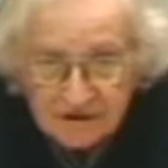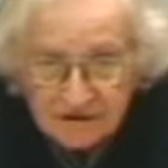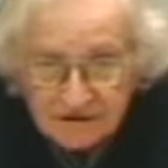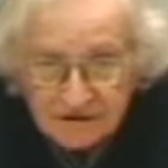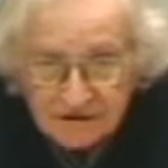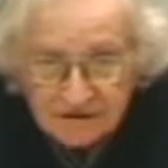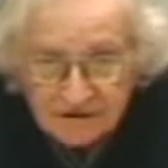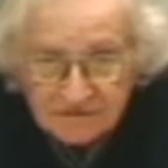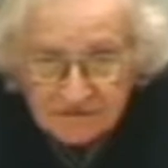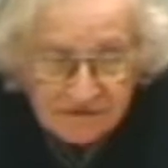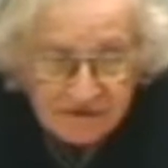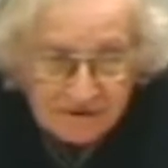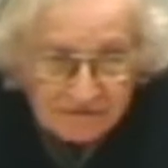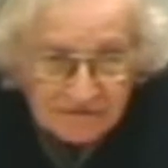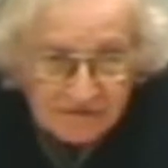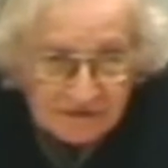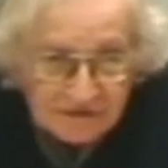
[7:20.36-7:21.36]
So
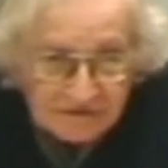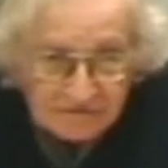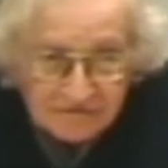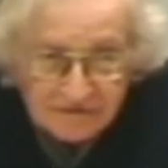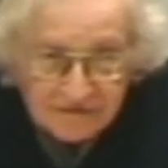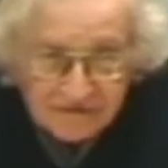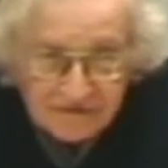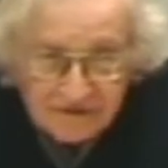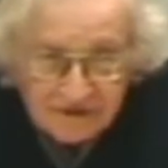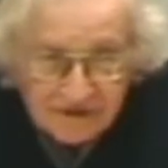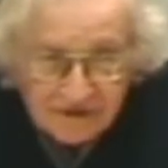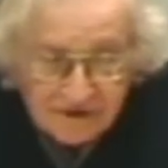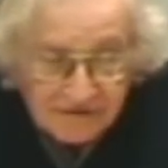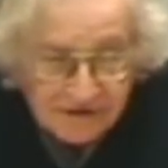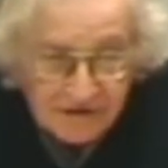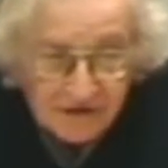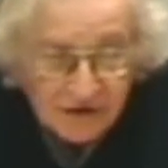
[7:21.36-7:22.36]

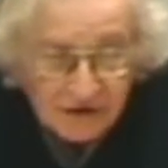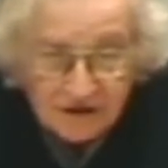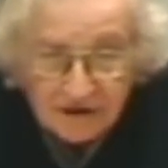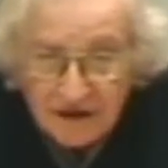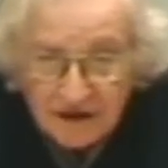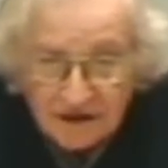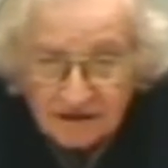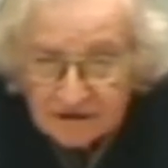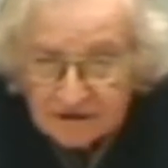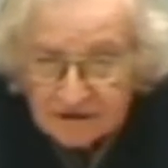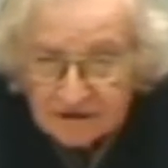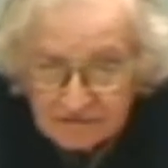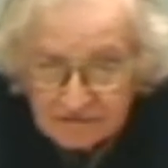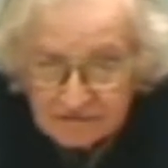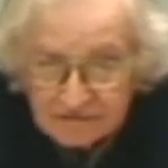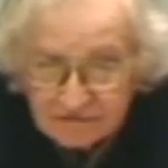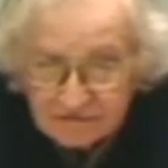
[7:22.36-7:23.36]
give a talk now,
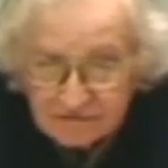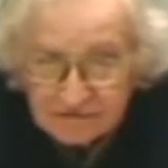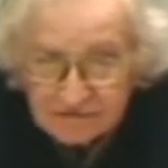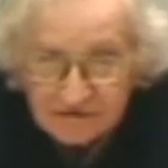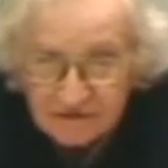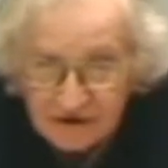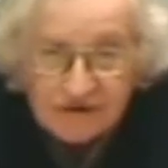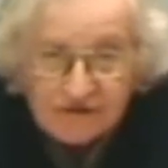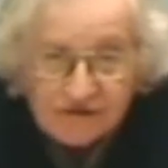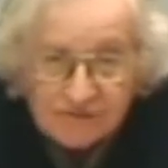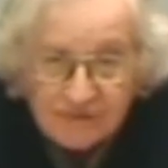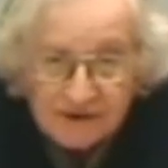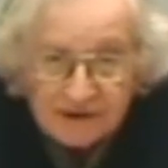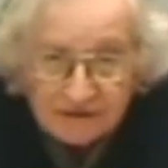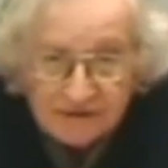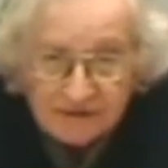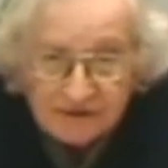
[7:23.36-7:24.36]
hundreds of
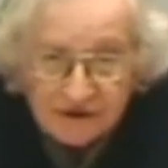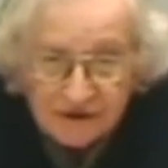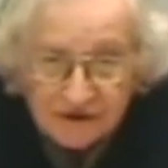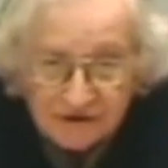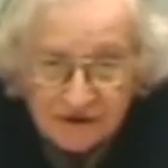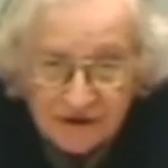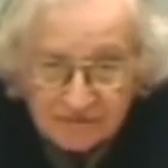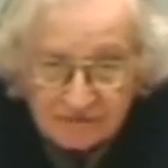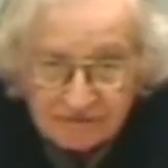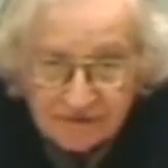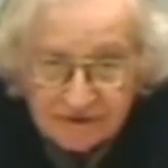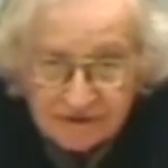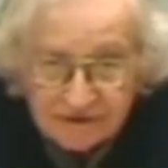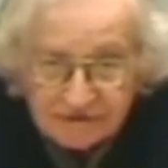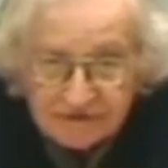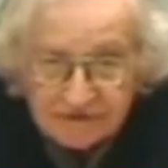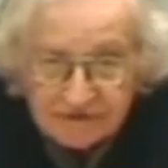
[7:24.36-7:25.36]
people show up,
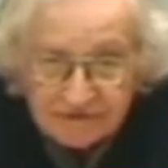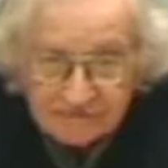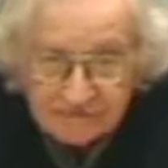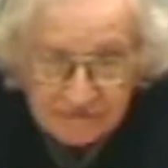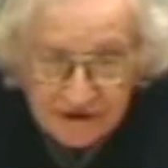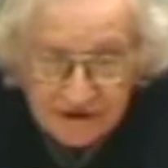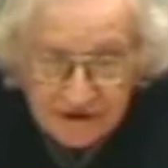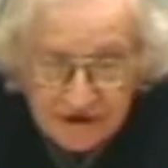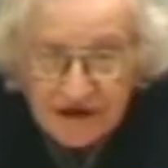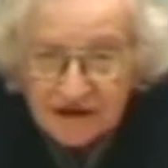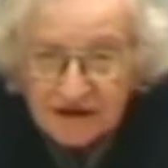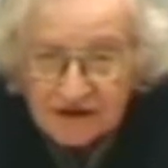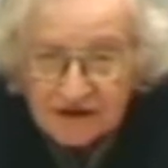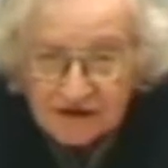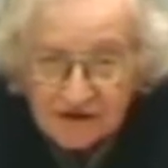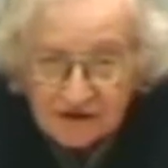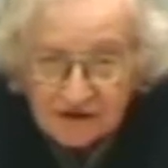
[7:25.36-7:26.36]

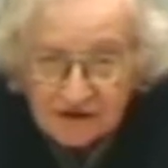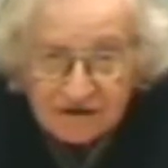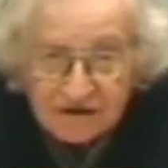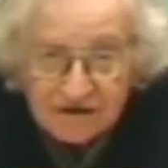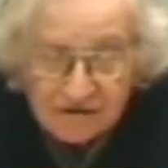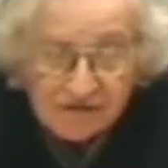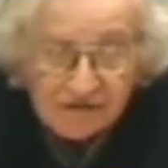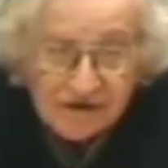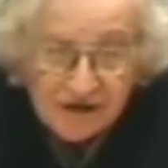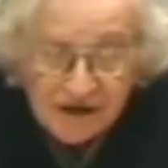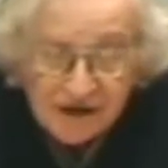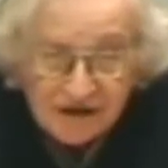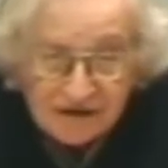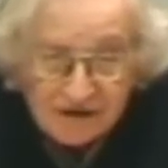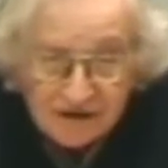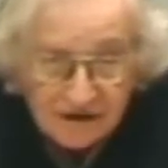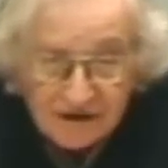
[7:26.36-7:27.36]
engaged,
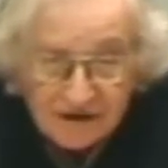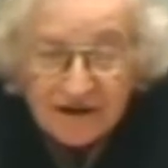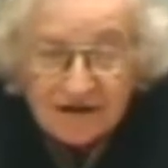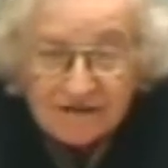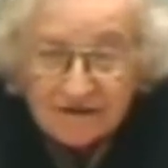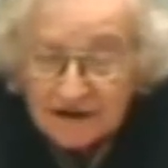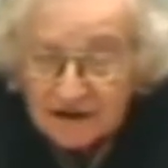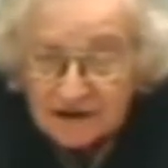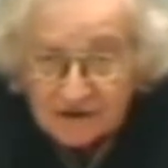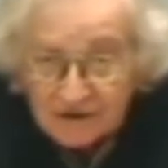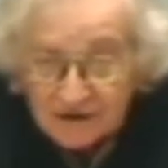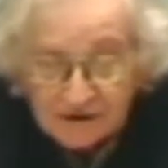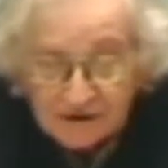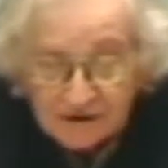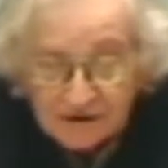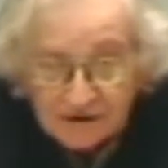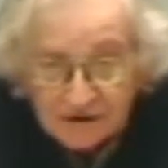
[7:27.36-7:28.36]
enthusiastic, can't even get a
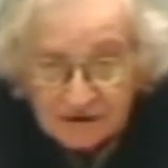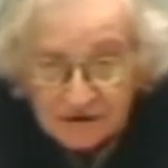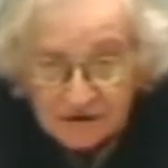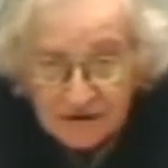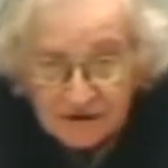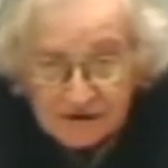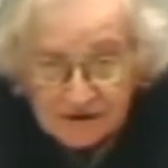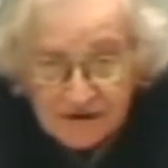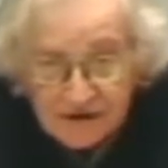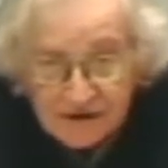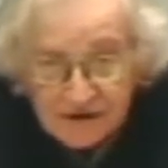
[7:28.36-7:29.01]
critical question.